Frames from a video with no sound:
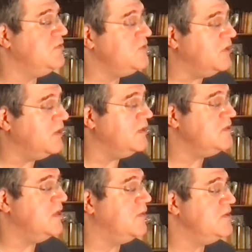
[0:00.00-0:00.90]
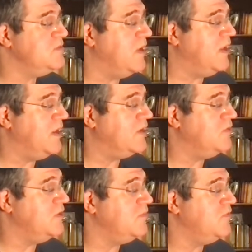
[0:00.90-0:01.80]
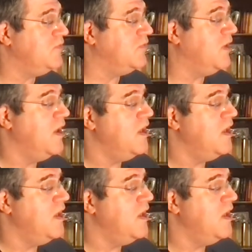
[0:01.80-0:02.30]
starting the sequence like you did before,